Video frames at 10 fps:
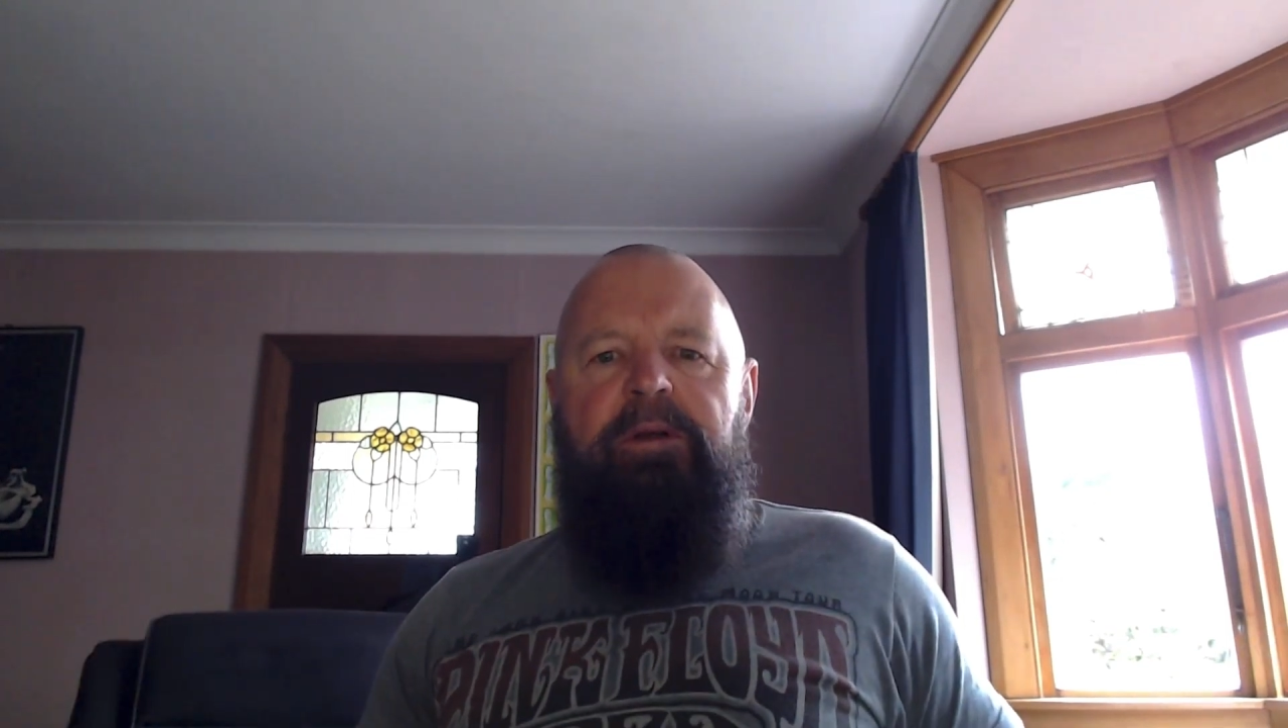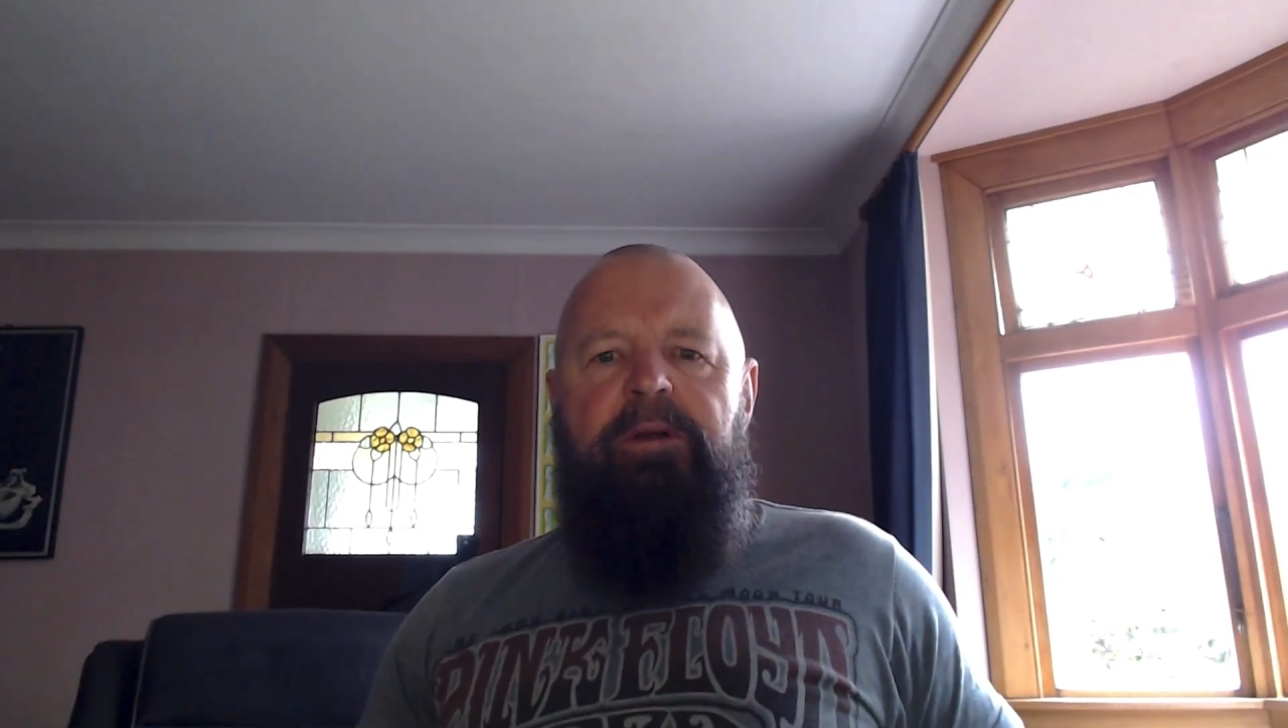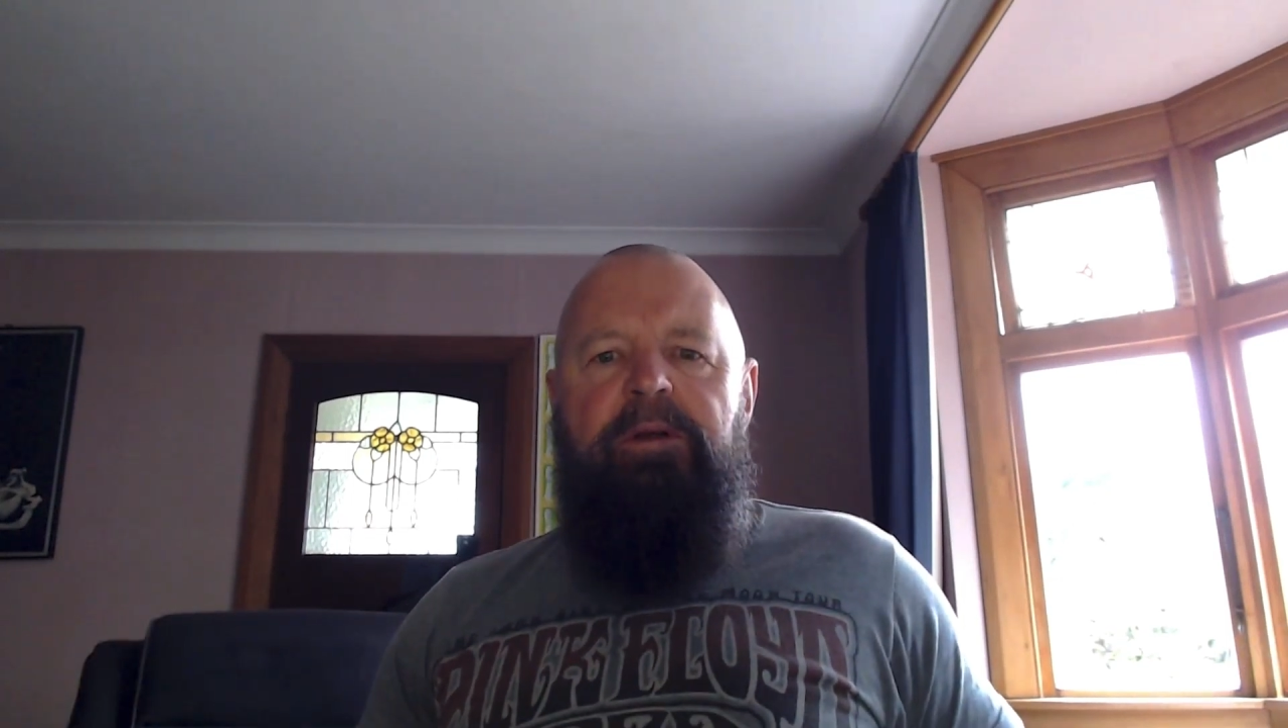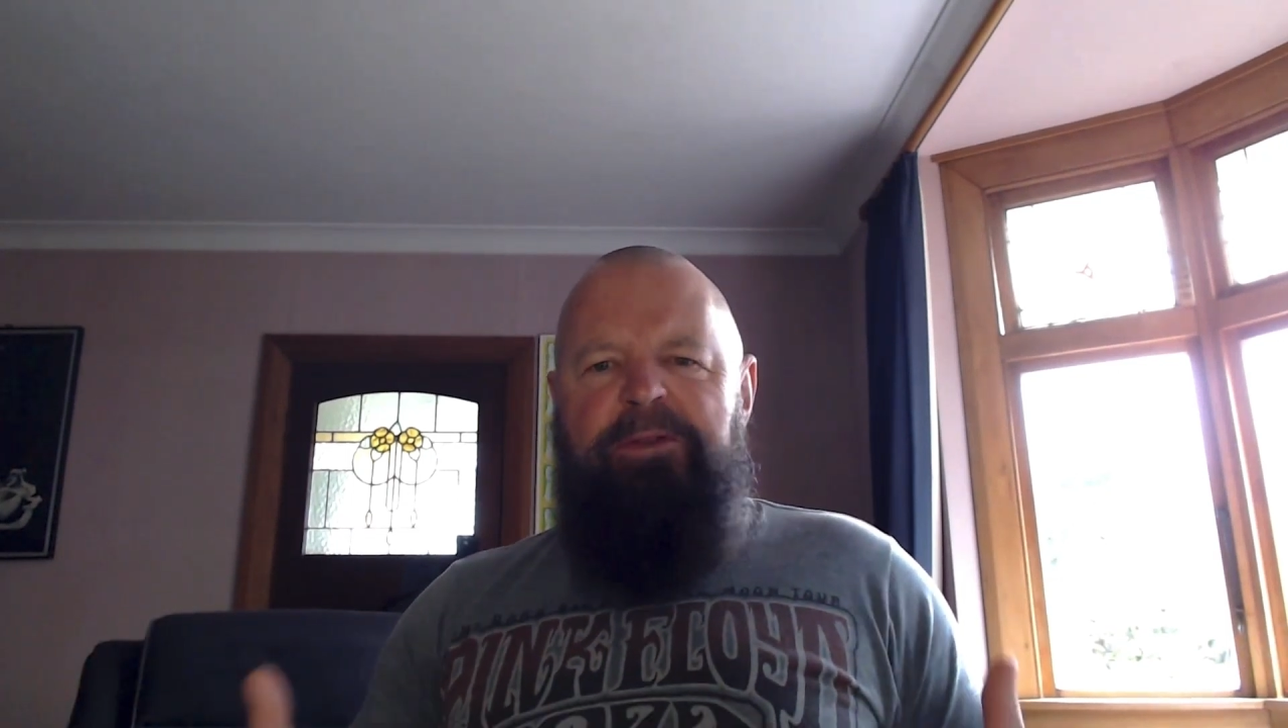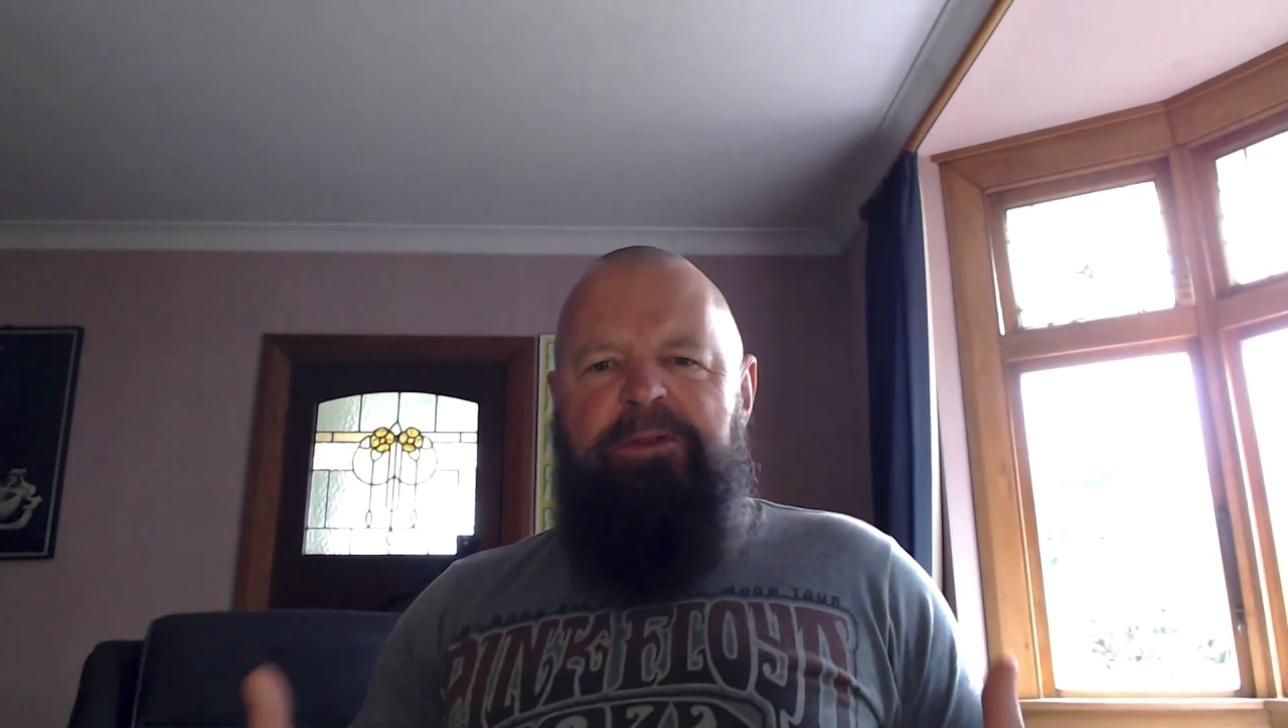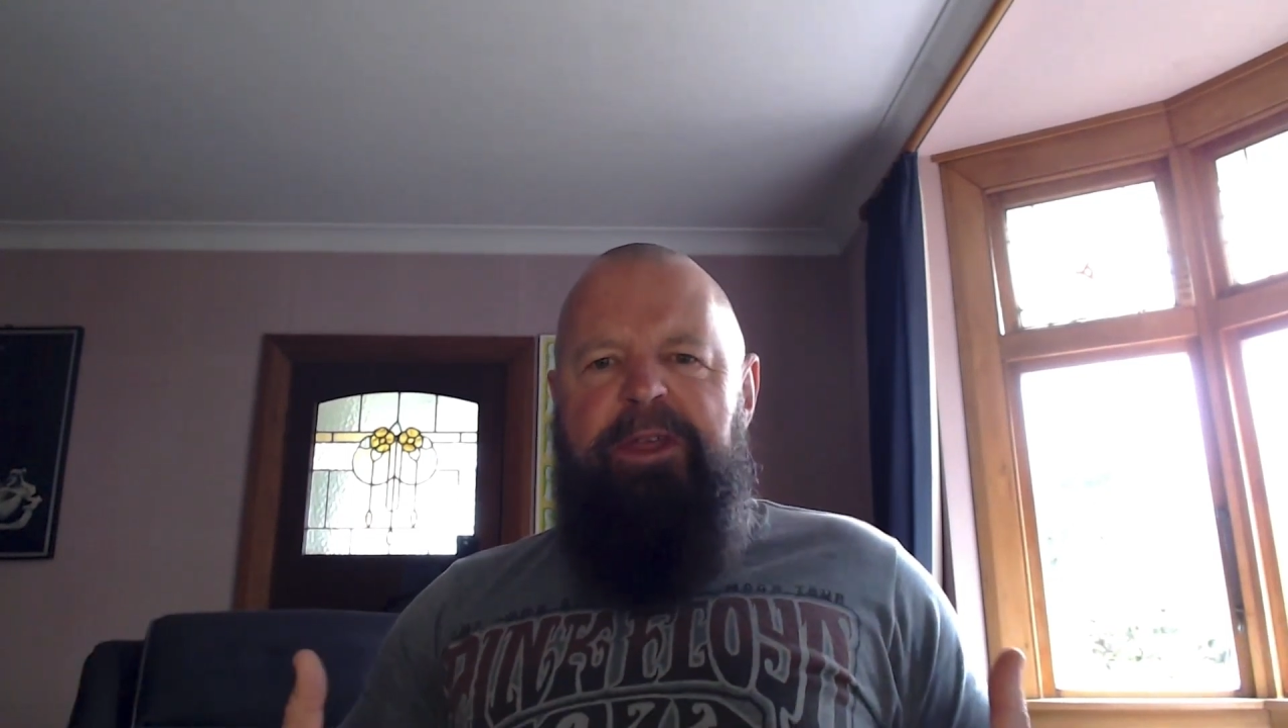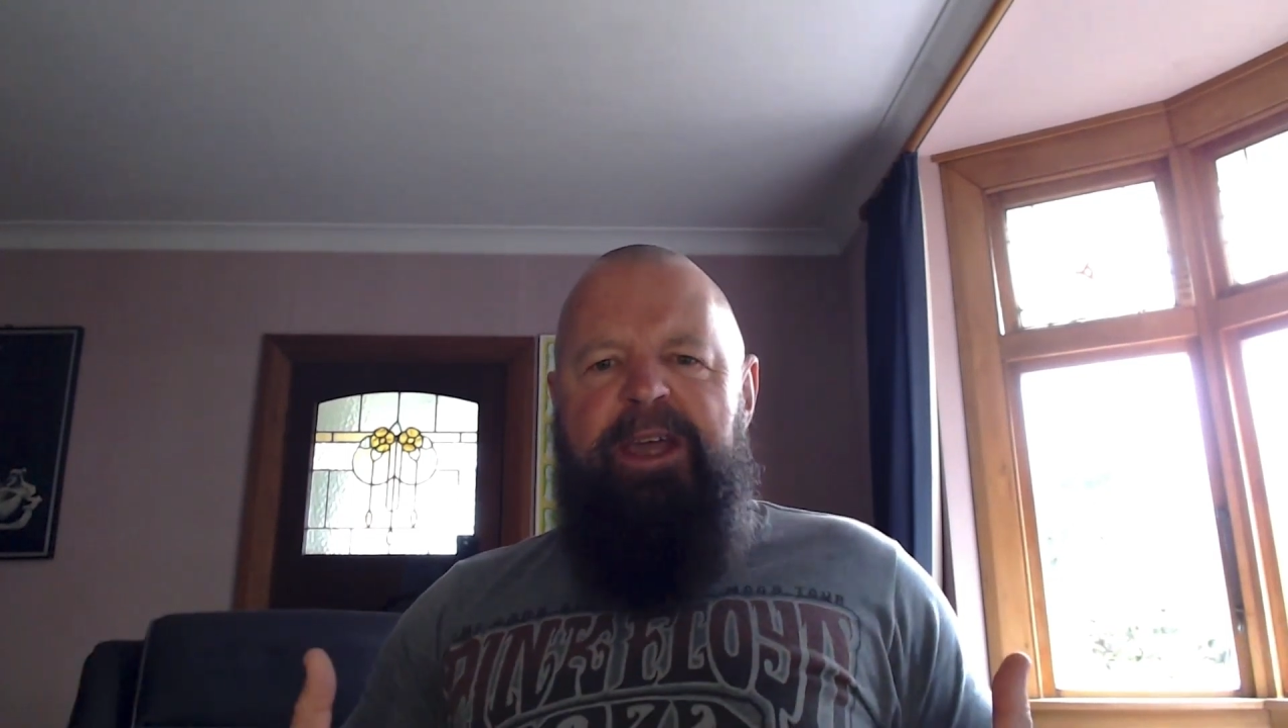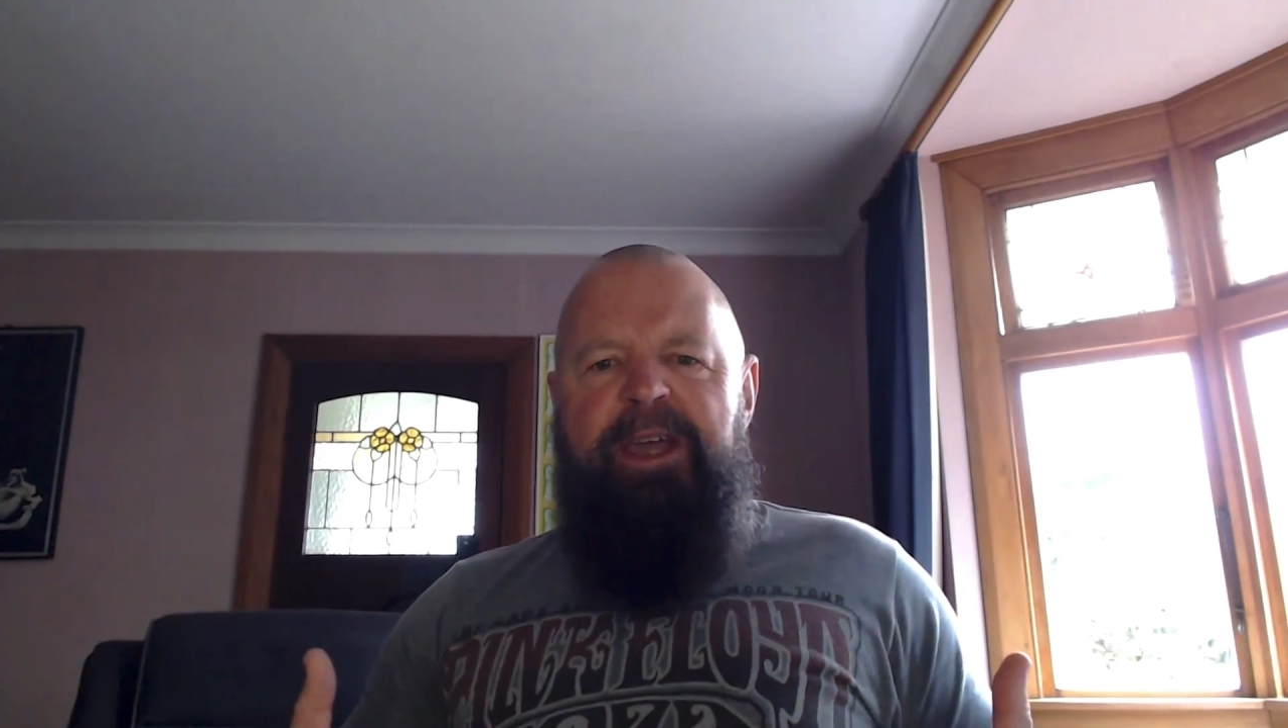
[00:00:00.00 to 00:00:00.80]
What's the theme